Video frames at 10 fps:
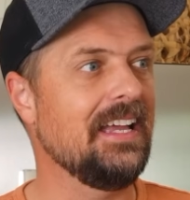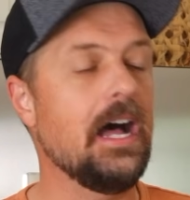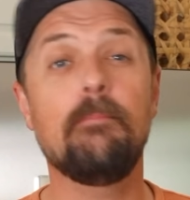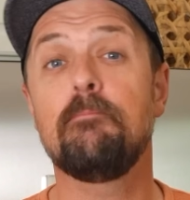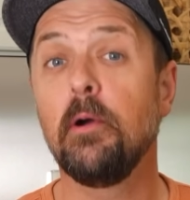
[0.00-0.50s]

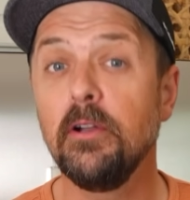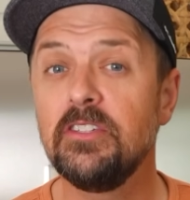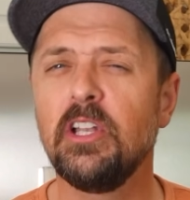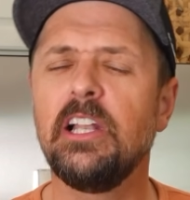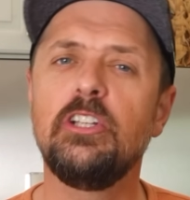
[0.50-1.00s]
I
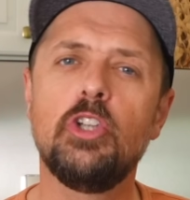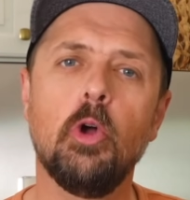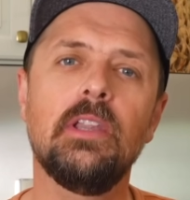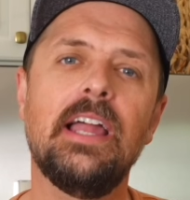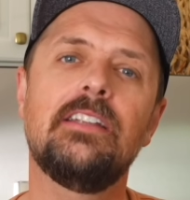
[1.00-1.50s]
personally
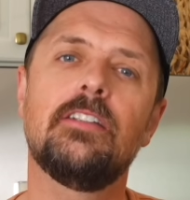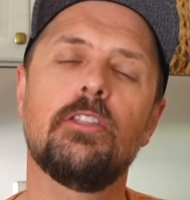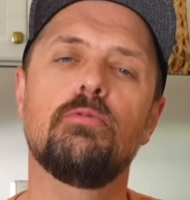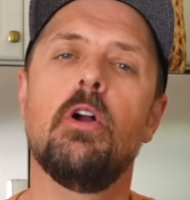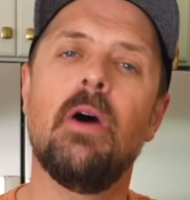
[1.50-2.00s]
don't like to
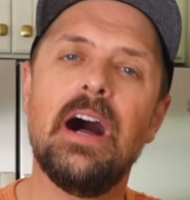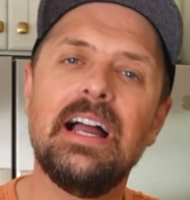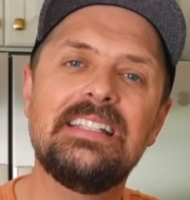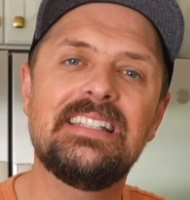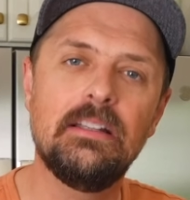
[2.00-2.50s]
throw
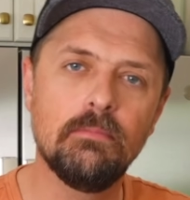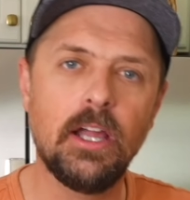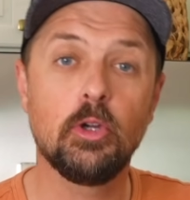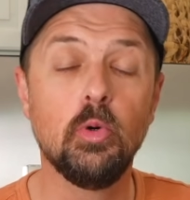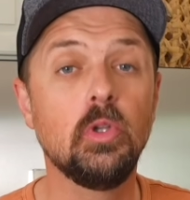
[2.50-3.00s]
ice in my
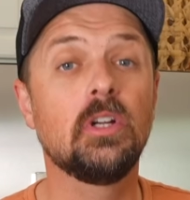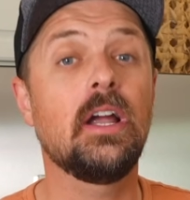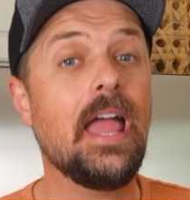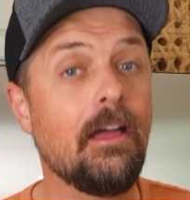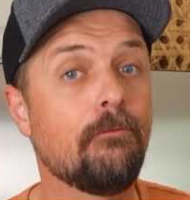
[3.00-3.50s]
cooler
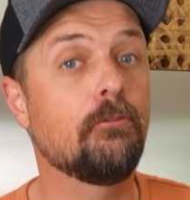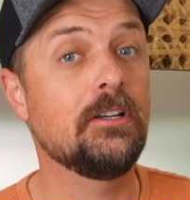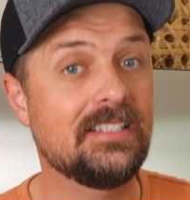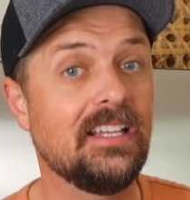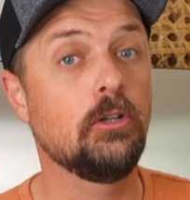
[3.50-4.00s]
every
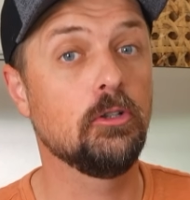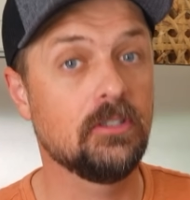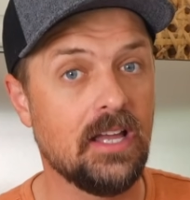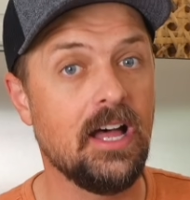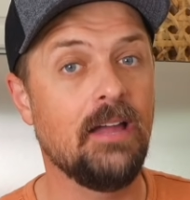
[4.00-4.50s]
single
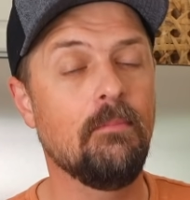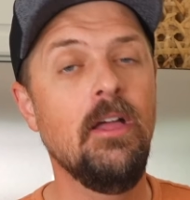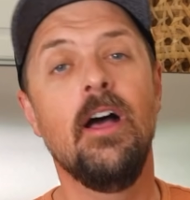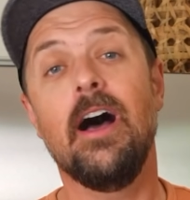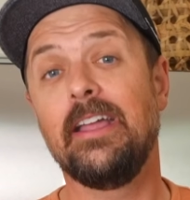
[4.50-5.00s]
time
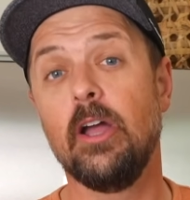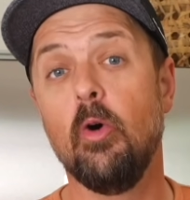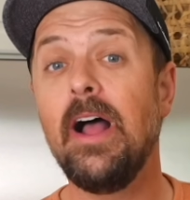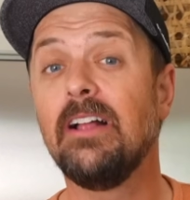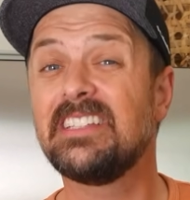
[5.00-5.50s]
I
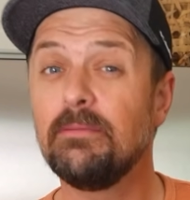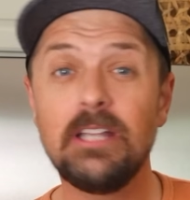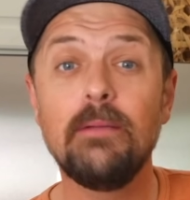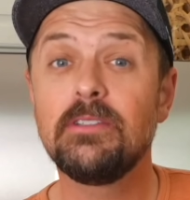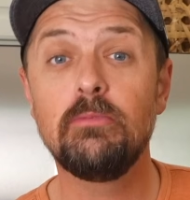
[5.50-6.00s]
go out.
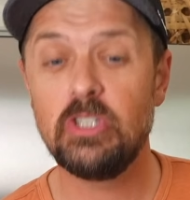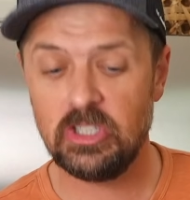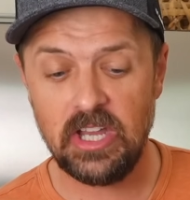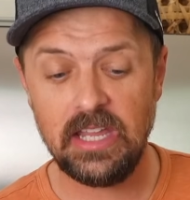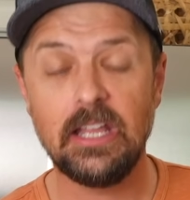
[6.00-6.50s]
Sometimes I'm
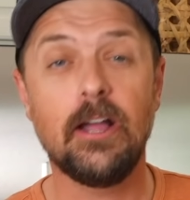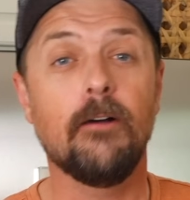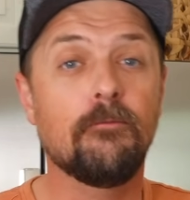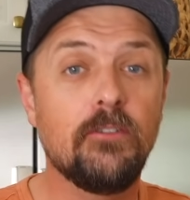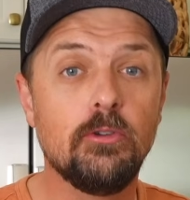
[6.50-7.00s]
just taking a
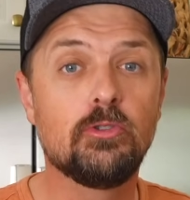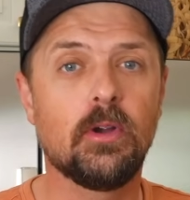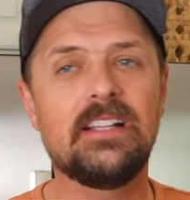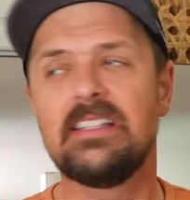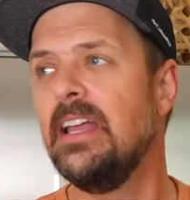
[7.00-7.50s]
few
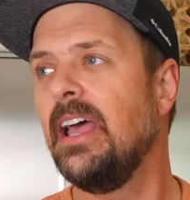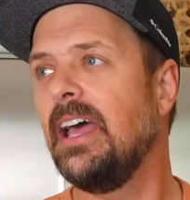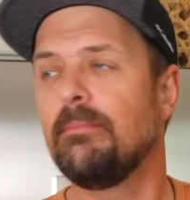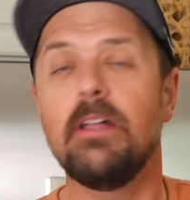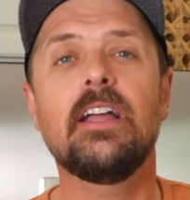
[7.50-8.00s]
drinks and
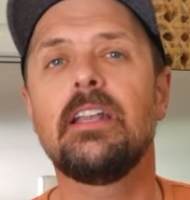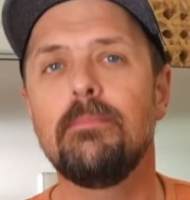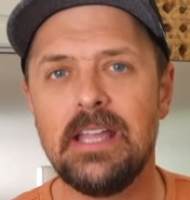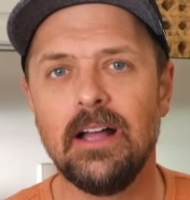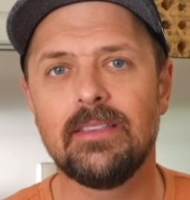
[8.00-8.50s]
I'm not going to
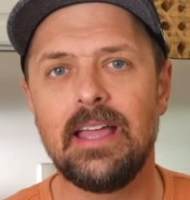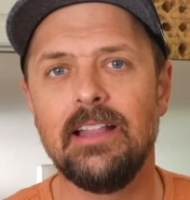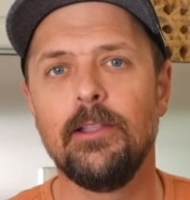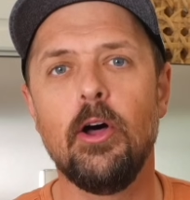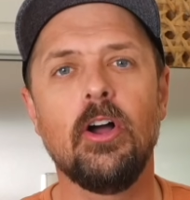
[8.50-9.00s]
be out that
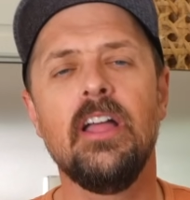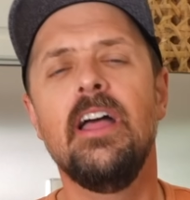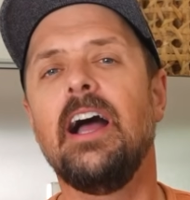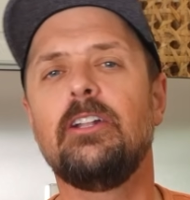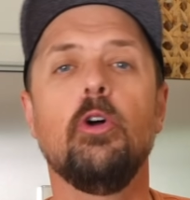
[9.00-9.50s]
long.
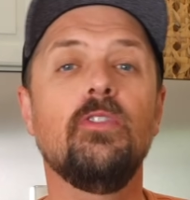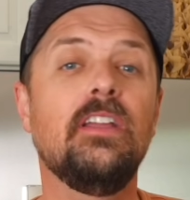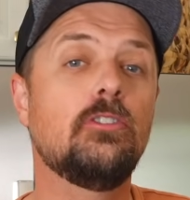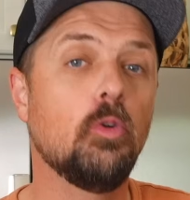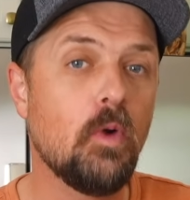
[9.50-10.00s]
I don't
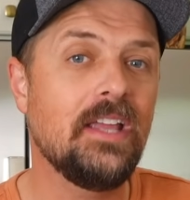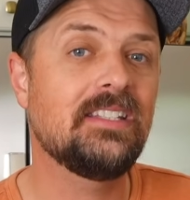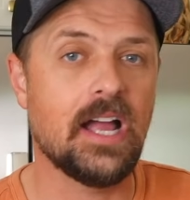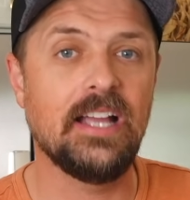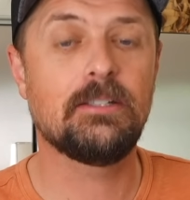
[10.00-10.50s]
need to
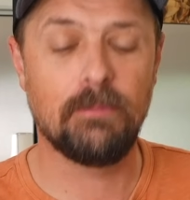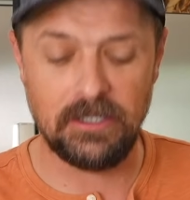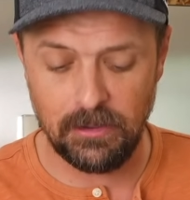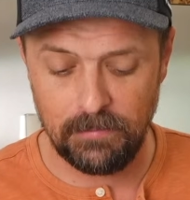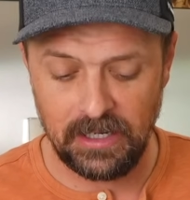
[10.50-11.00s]
waste ice by
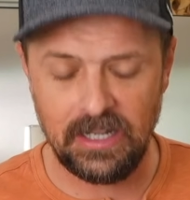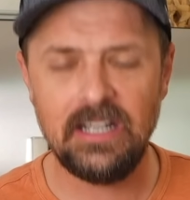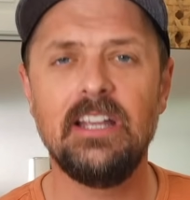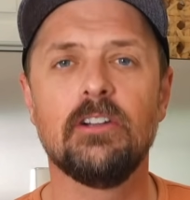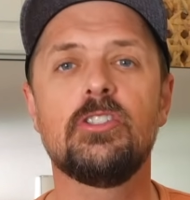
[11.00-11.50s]
dumping it in
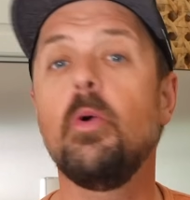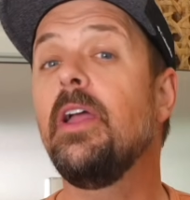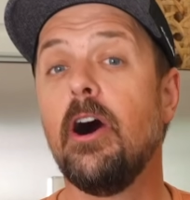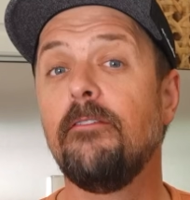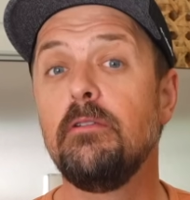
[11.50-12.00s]
here, so I
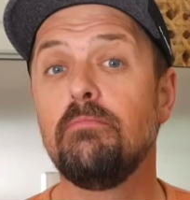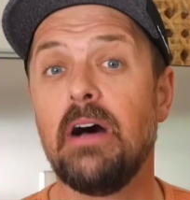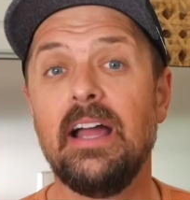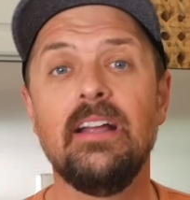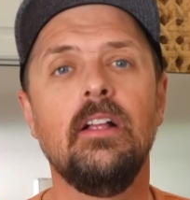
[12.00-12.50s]
often
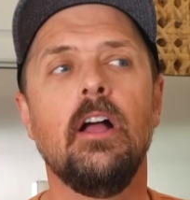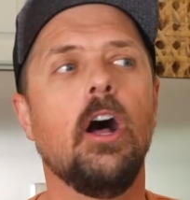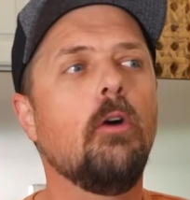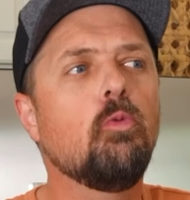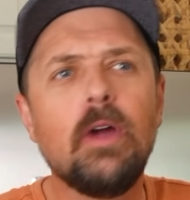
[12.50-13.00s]
buy
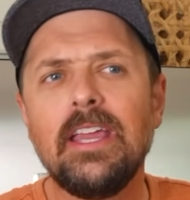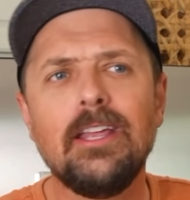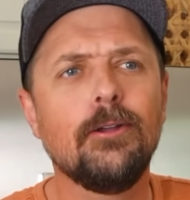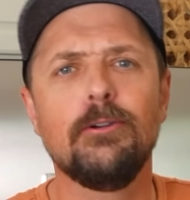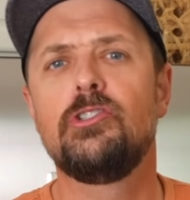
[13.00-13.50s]
a
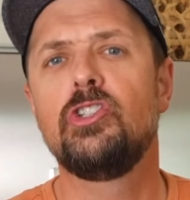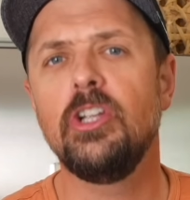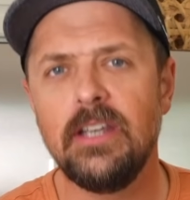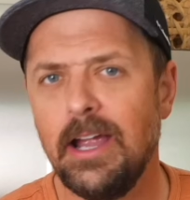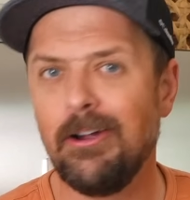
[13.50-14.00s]
regular
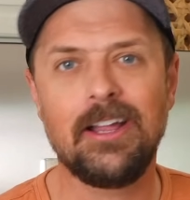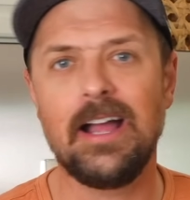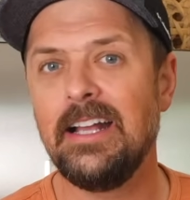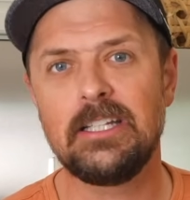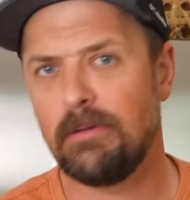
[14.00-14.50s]
generic
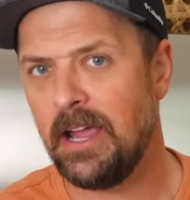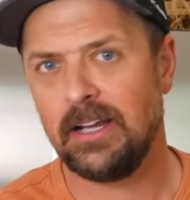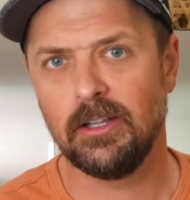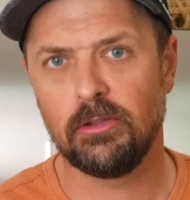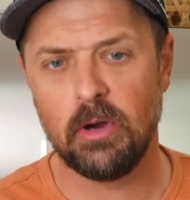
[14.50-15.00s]
ice
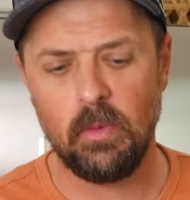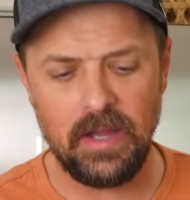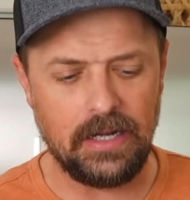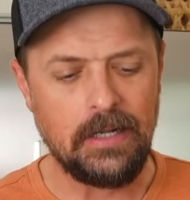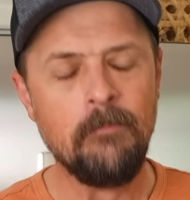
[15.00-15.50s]
pack to throw
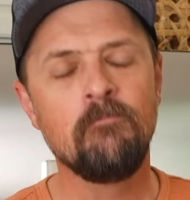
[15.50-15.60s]
in.